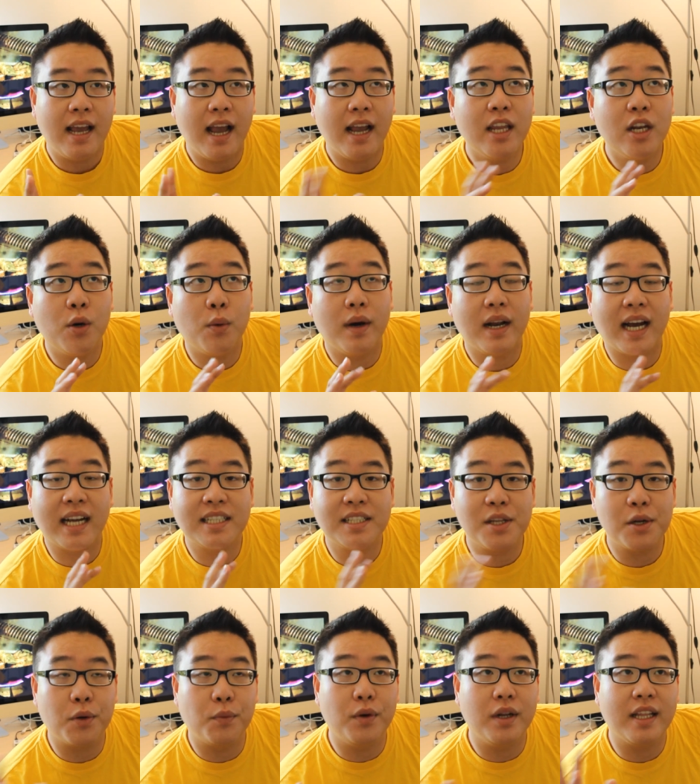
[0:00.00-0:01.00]
And you know what? I
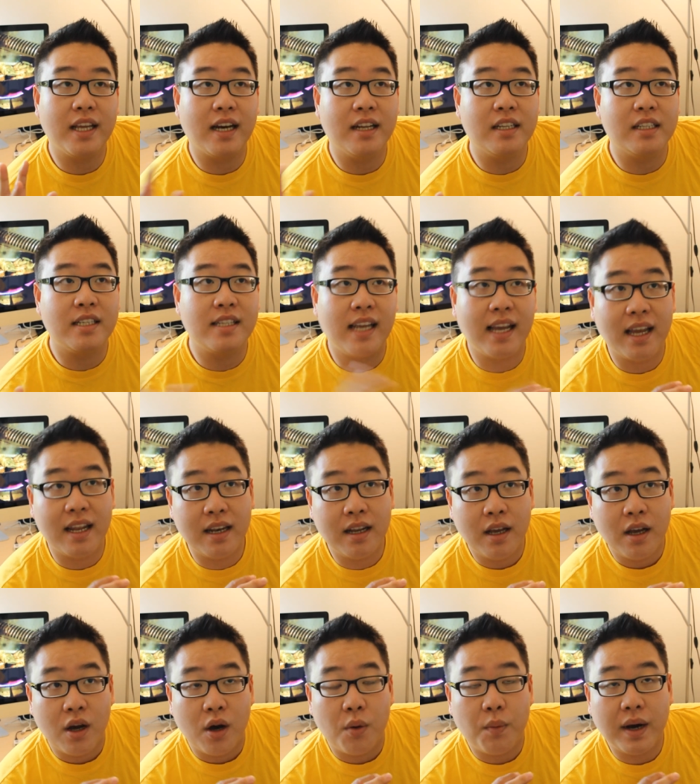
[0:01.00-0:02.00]
still don't really understand
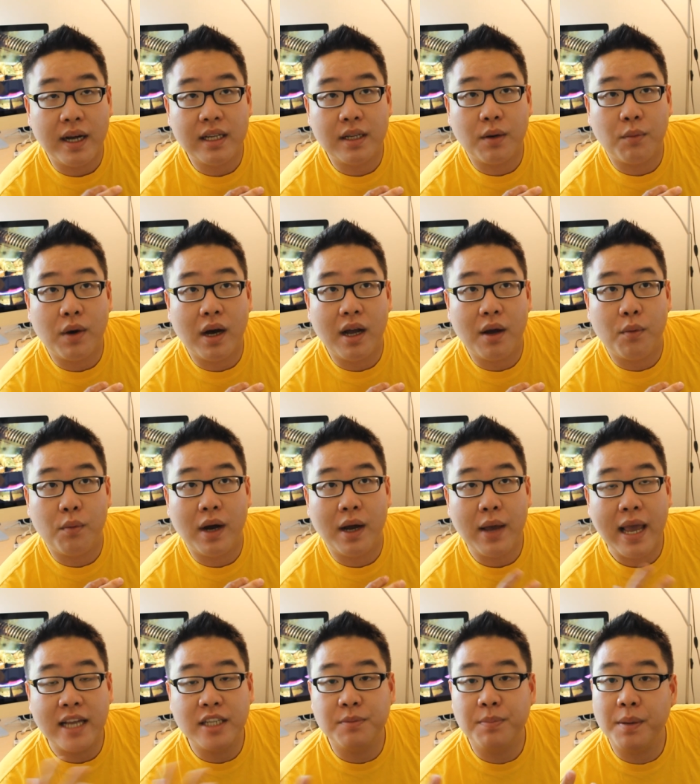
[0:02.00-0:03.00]
why why
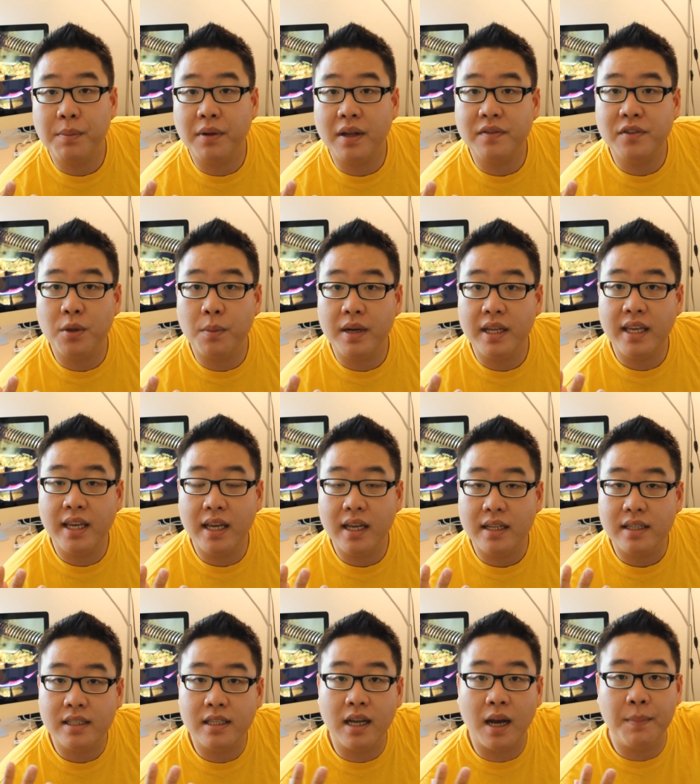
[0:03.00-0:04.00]
why Asian people have so many kids.